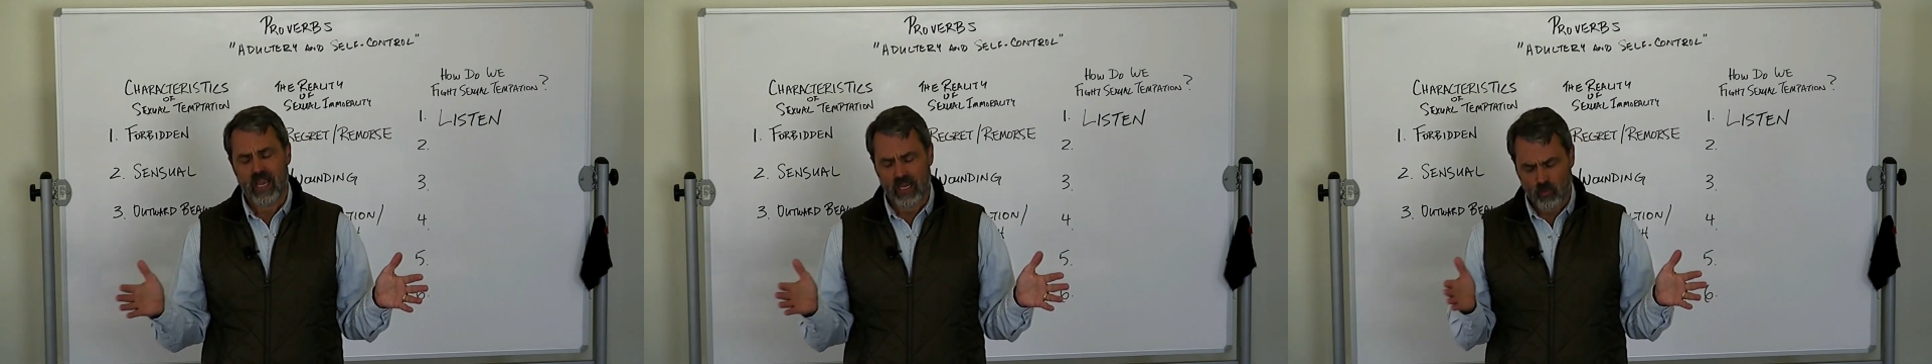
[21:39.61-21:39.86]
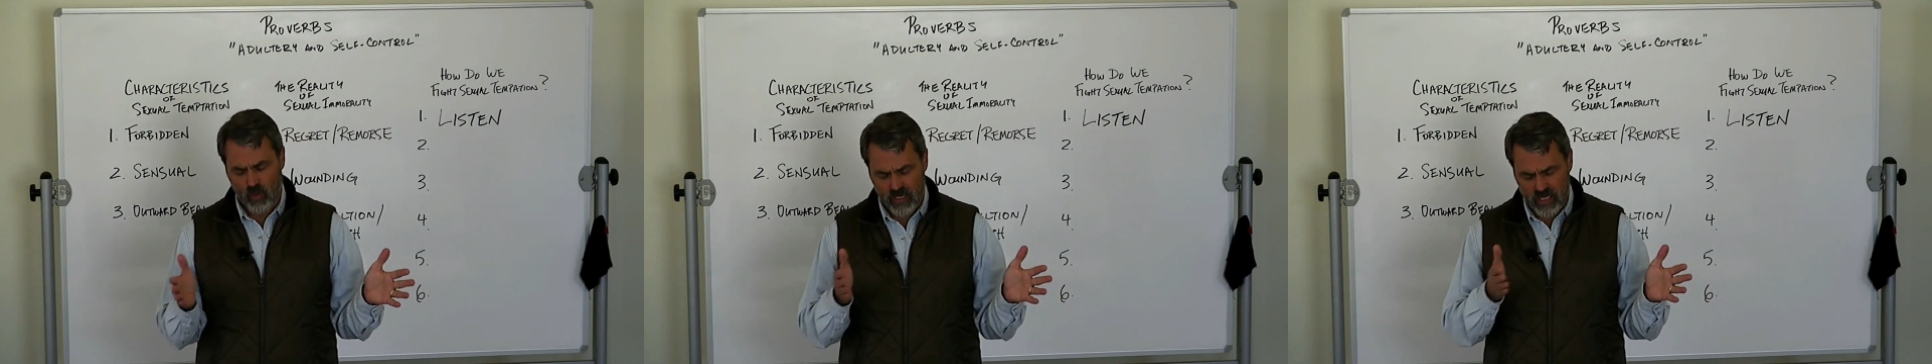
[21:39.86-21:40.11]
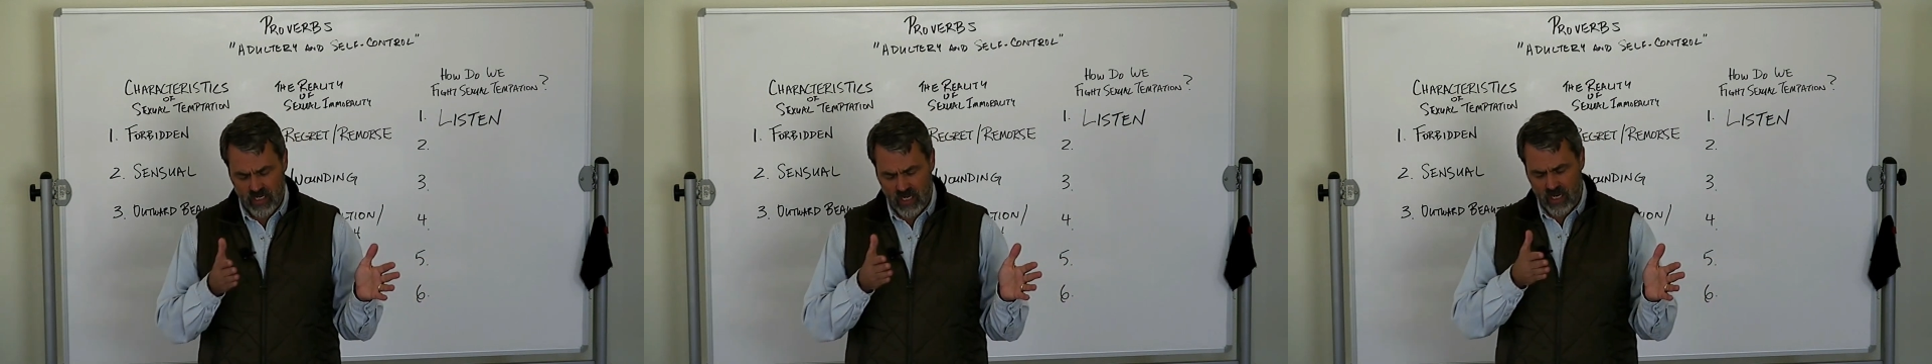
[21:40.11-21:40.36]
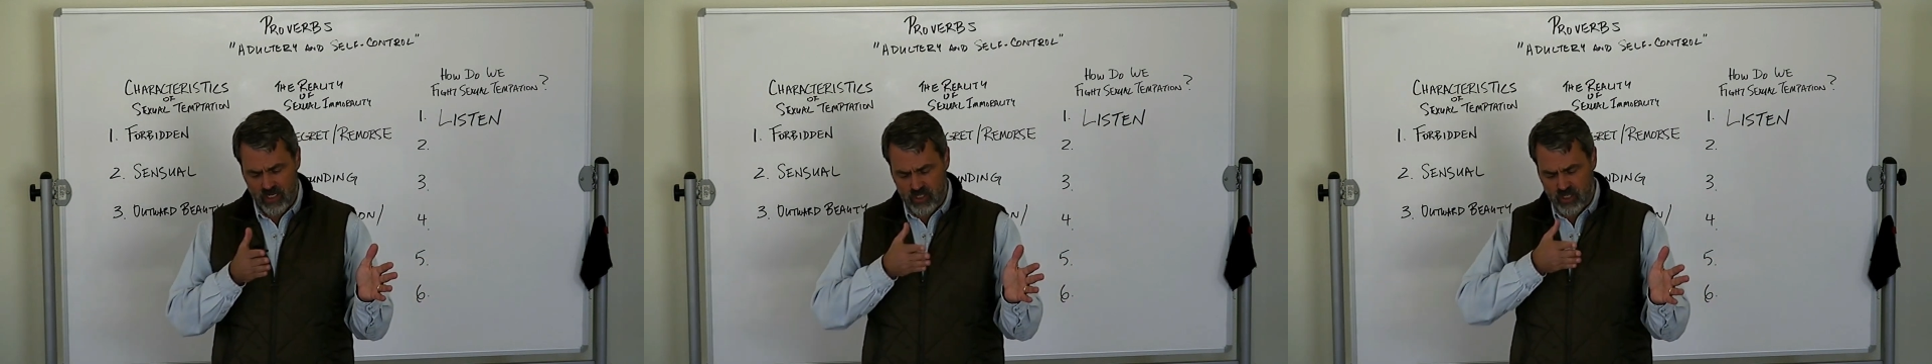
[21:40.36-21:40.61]
And what he
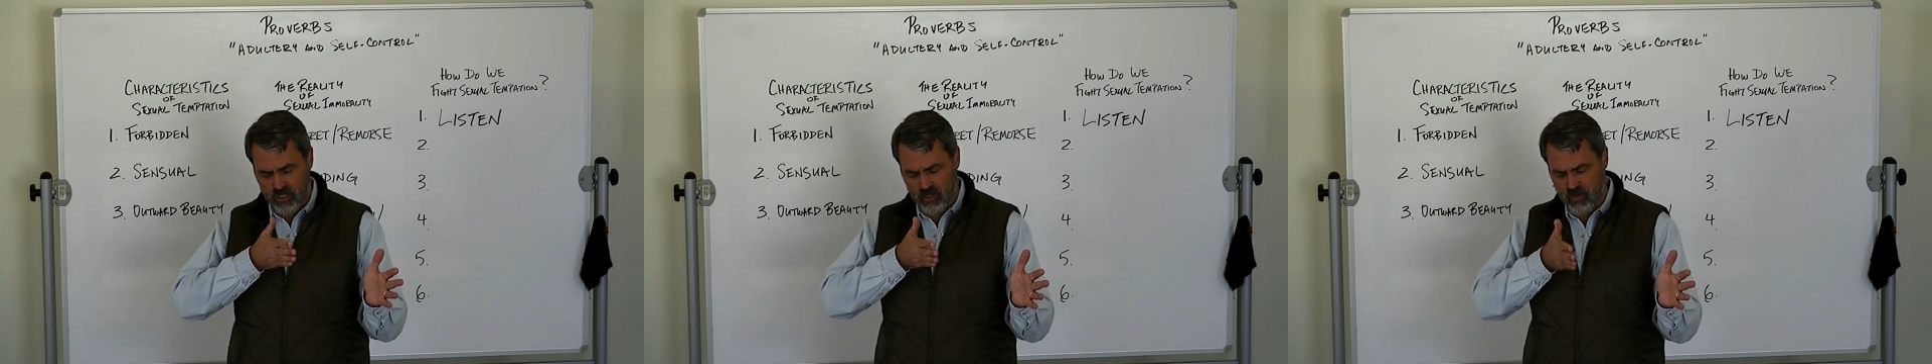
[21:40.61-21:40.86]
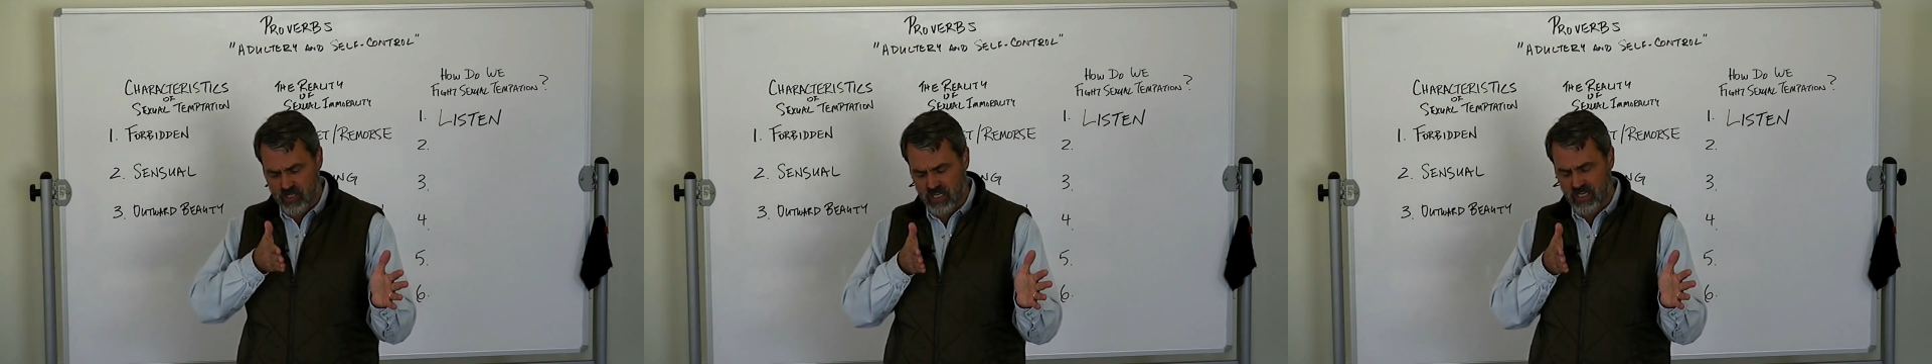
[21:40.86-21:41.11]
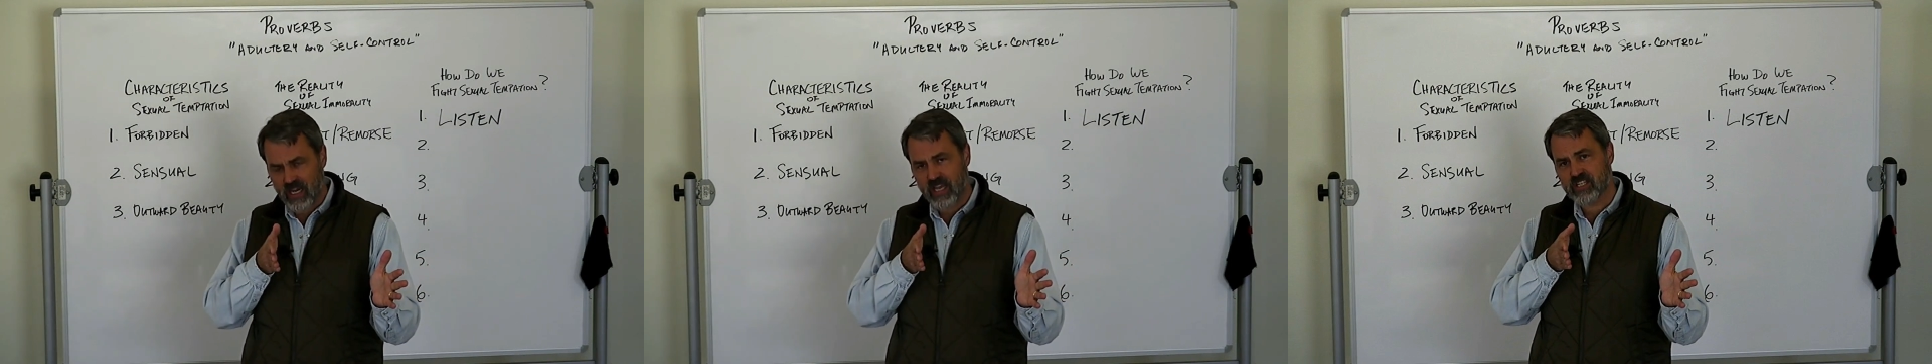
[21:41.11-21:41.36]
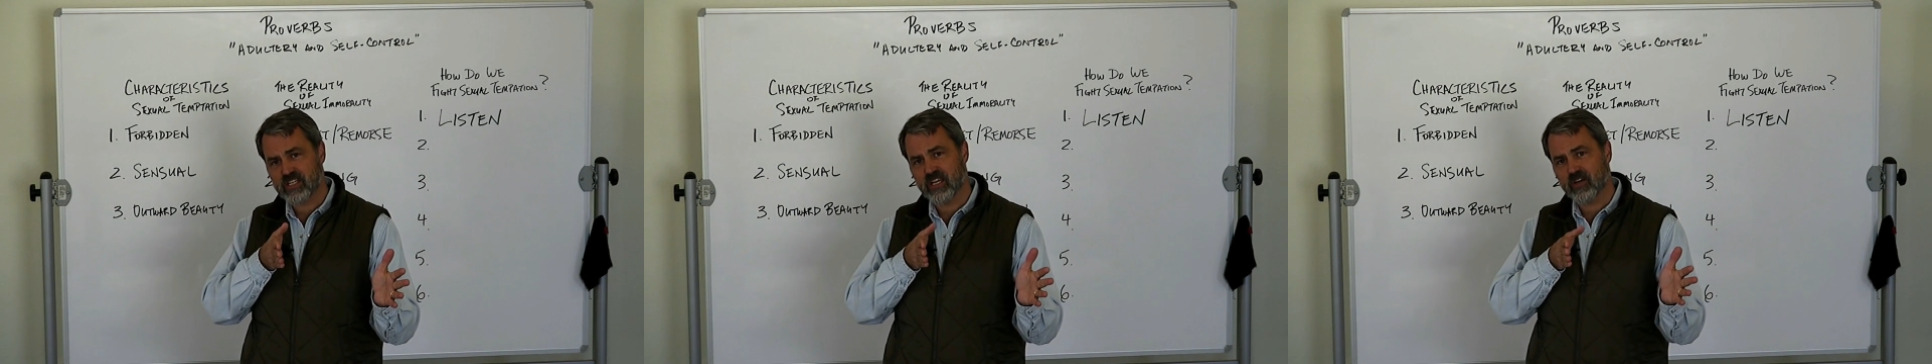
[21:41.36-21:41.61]
likes to do is he
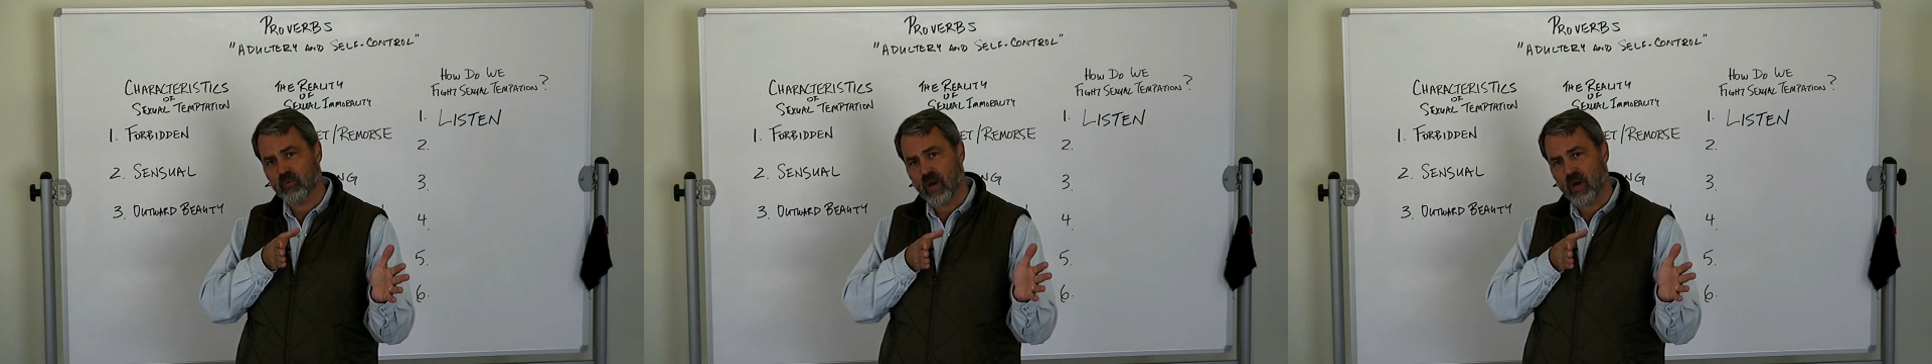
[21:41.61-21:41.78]
likes to get